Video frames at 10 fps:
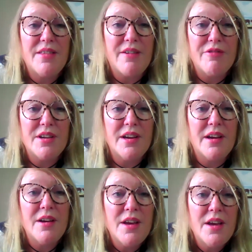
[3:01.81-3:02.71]
Africa,
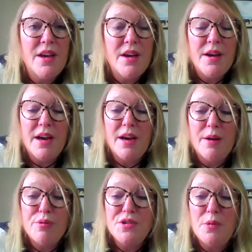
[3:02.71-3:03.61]

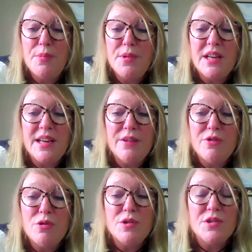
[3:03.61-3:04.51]
predominantly, of
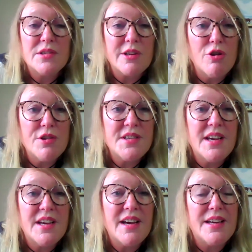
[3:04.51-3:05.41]
course,
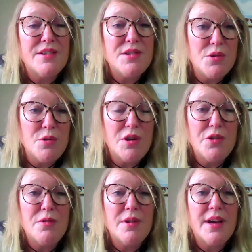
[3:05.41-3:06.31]
Xhosa and
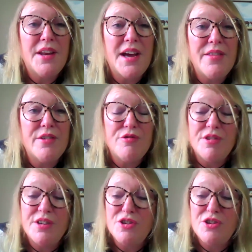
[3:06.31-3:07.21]
Zulu and other
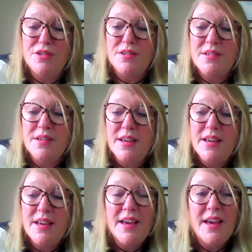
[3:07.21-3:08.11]
traditions.
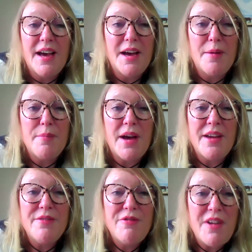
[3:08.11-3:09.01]
I
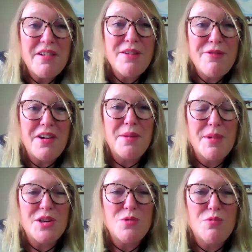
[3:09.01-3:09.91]
very, very
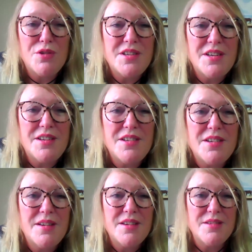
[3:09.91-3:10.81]
much wanted,
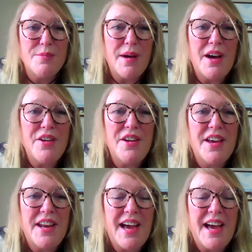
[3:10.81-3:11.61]
Zabada